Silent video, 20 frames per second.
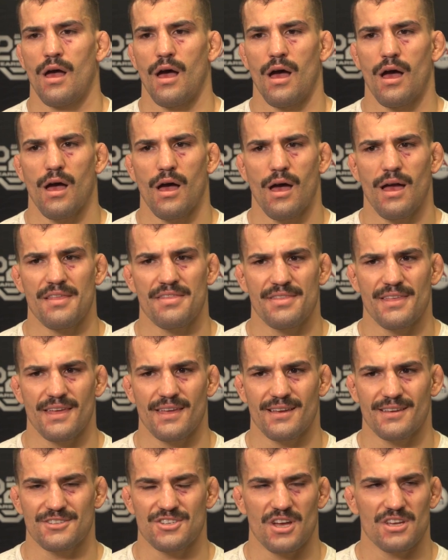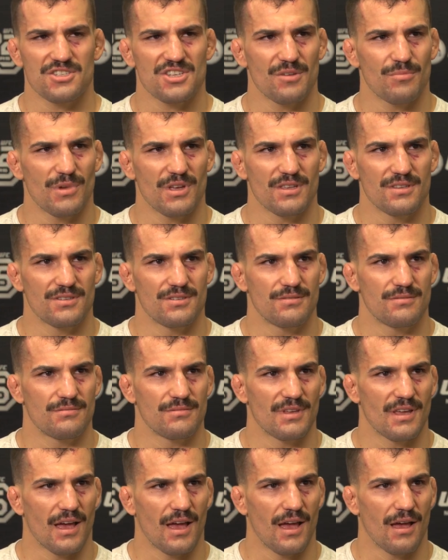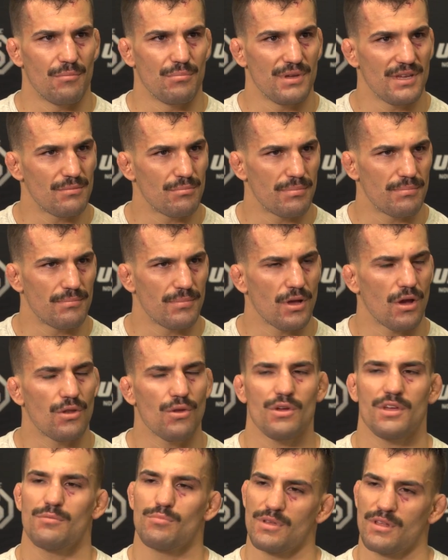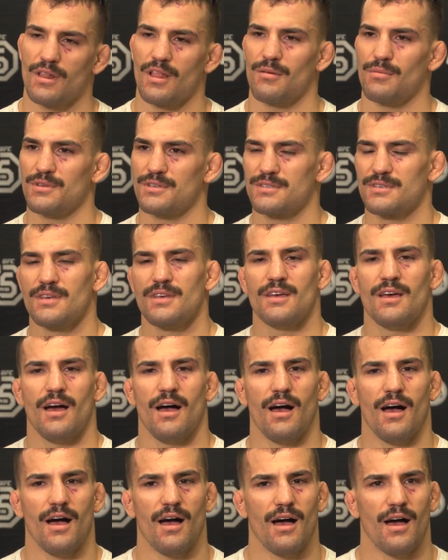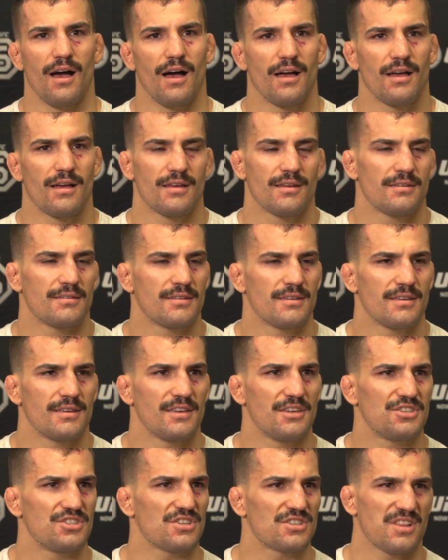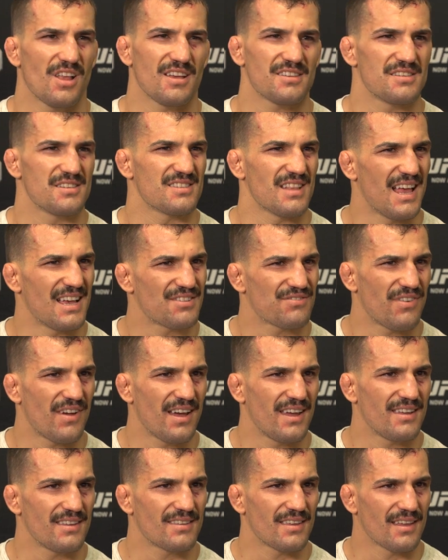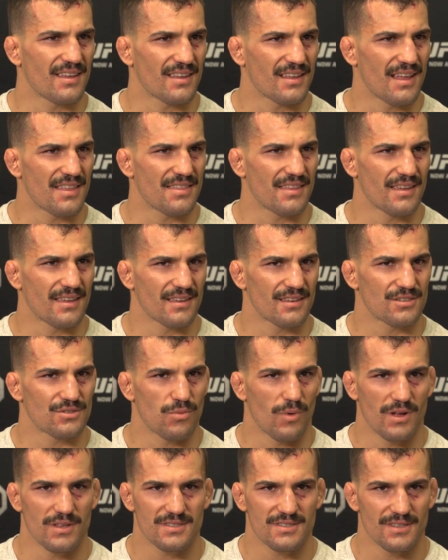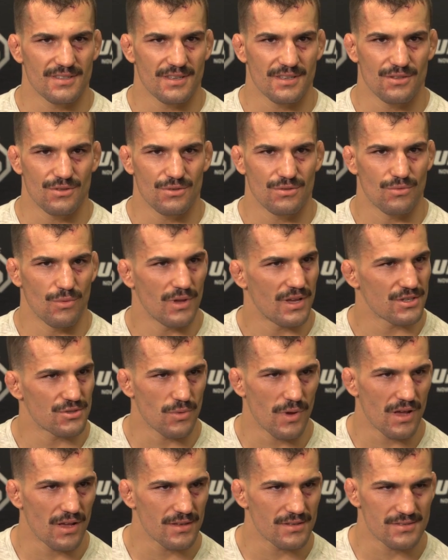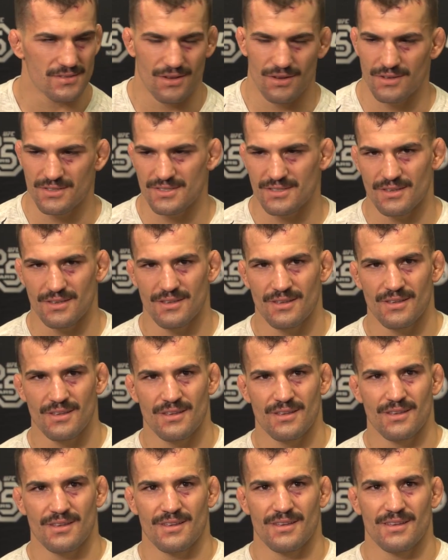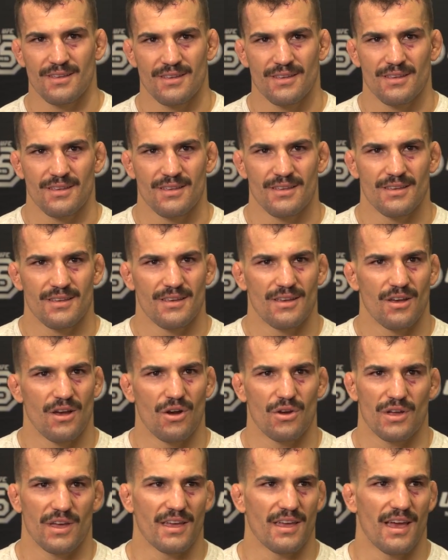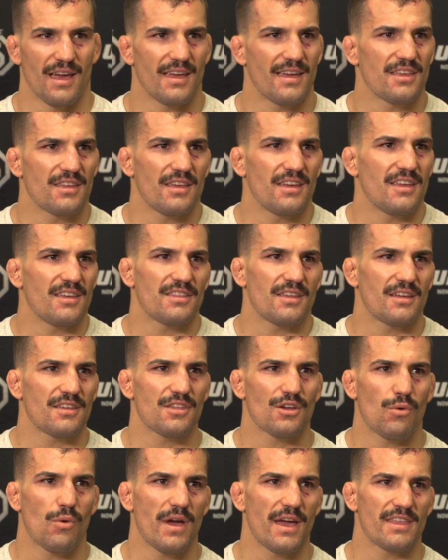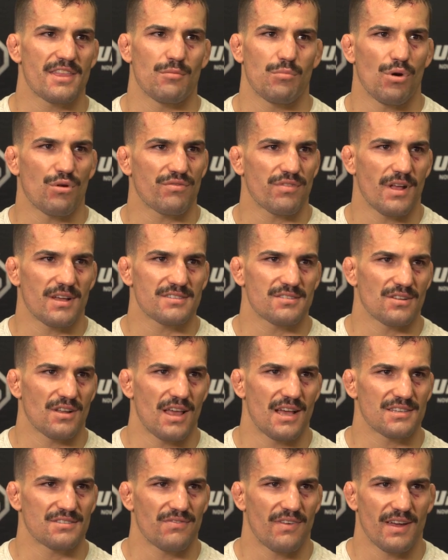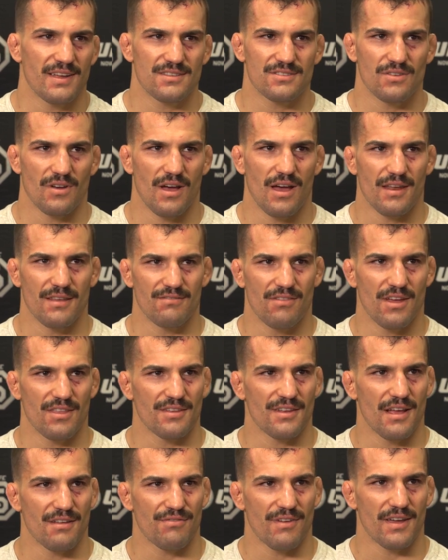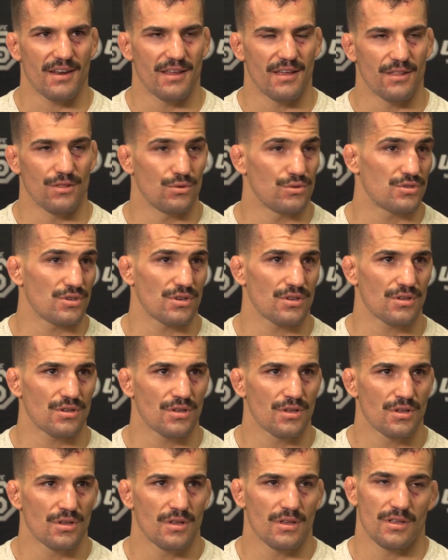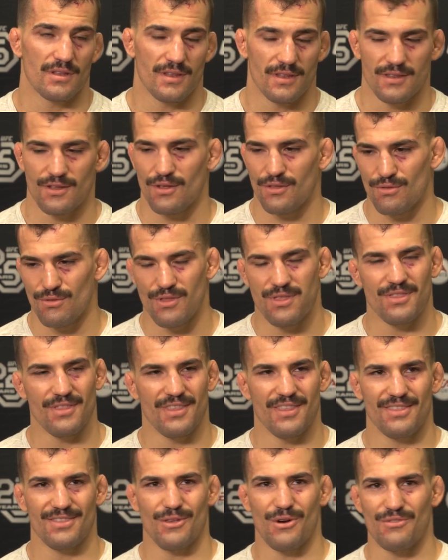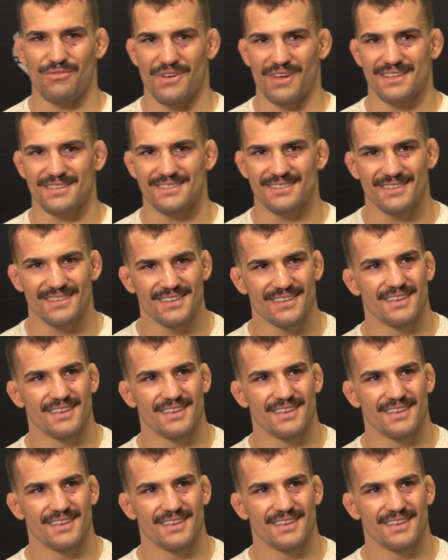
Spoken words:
I think Josh Emmett beat Lamas. He just lost his last fight, and I think Swanson did as well, so it's... Okay, yeah. Either way, they both lost their last fight, so I'd rather not fight a loser. No offense.